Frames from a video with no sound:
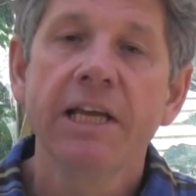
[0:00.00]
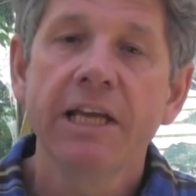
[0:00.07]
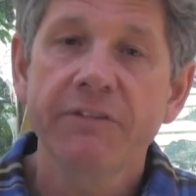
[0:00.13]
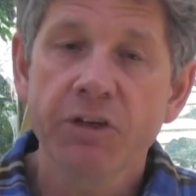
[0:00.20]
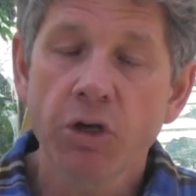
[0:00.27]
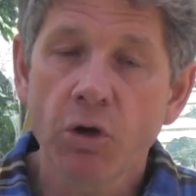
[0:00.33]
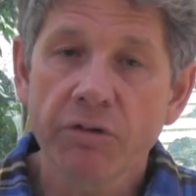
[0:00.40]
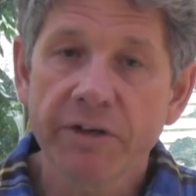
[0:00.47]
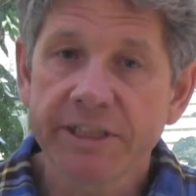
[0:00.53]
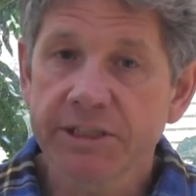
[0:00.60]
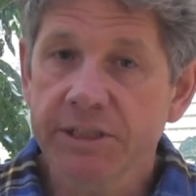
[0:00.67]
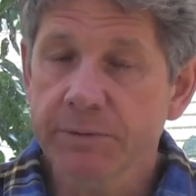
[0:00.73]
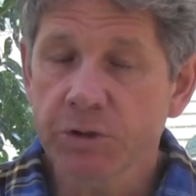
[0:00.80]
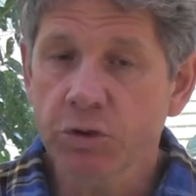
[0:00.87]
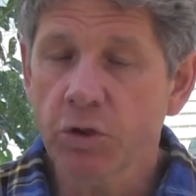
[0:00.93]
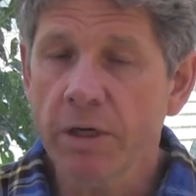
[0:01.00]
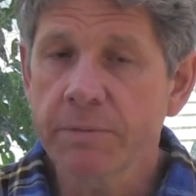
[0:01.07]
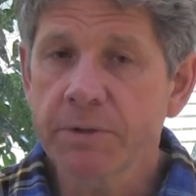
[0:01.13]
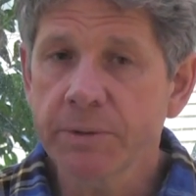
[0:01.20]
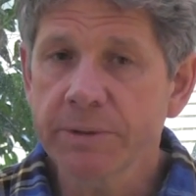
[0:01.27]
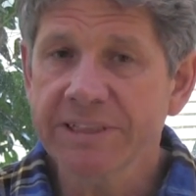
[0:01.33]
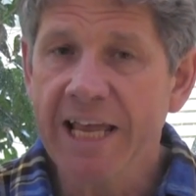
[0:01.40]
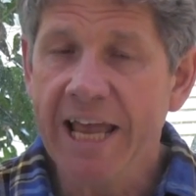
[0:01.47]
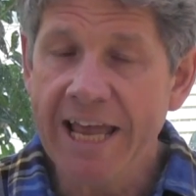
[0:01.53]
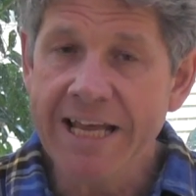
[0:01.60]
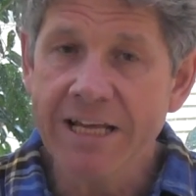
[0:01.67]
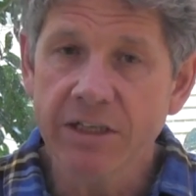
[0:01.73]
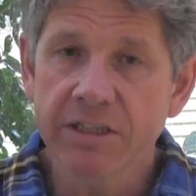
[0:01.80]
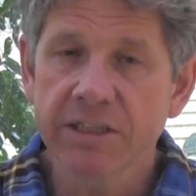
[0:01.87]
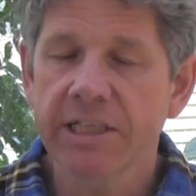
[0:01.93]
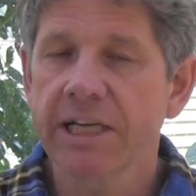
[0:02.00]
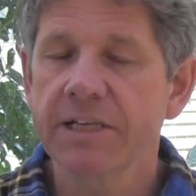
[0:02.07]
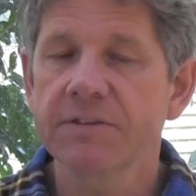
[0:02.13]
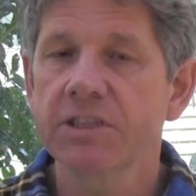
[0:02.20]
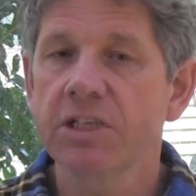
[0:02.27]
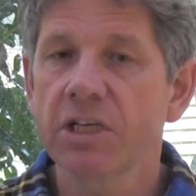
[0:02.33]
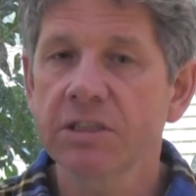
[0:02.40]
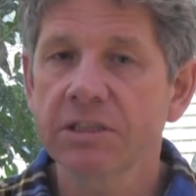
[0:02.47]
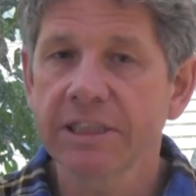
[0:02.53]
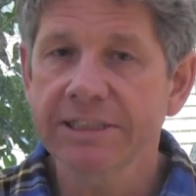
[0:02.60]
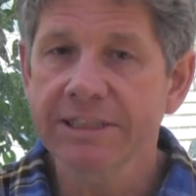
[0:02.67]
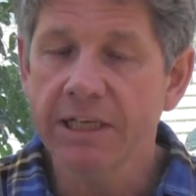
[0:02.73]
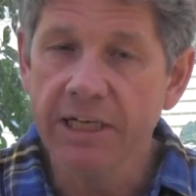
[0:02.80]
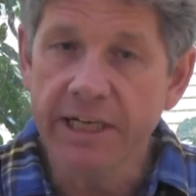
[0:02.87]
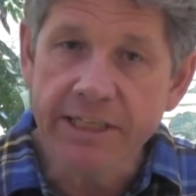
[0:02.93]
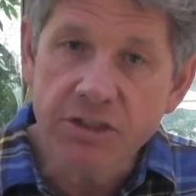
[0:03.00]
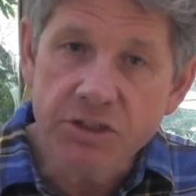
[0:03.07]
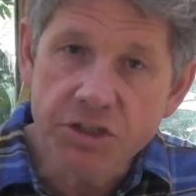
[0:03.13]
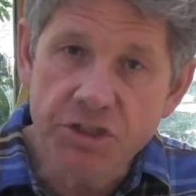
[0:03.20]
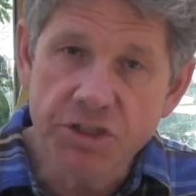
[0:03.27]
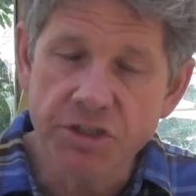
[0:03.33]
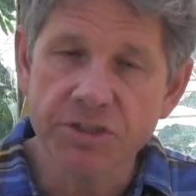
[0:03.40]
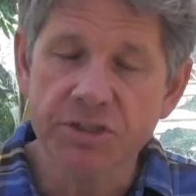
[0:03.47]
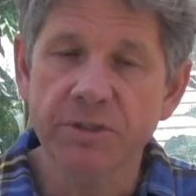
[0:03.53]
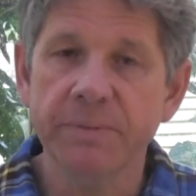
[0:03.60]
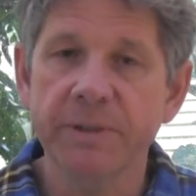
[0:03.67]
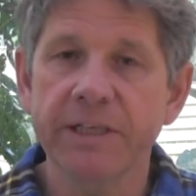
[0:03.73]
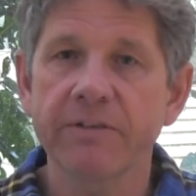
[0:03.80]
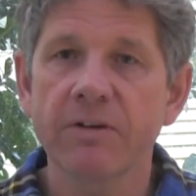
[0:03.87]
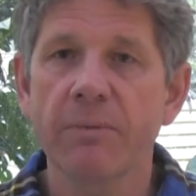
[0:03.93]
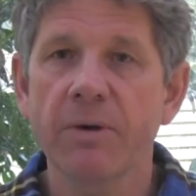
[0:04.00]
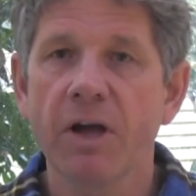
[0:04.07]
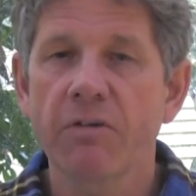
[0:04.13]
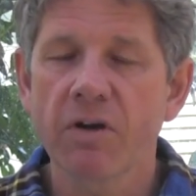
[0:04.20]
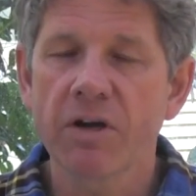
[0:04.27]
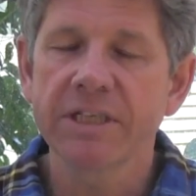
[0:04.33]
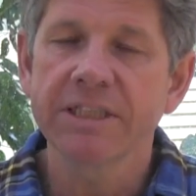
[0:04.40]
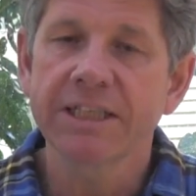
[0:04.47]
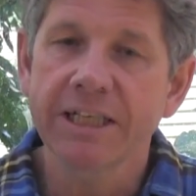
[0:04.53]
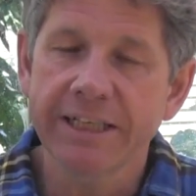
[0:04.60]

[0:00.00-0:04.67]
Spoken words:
If you're not already subscribed to us at Learn How to Garden, there's a link just up here on my right.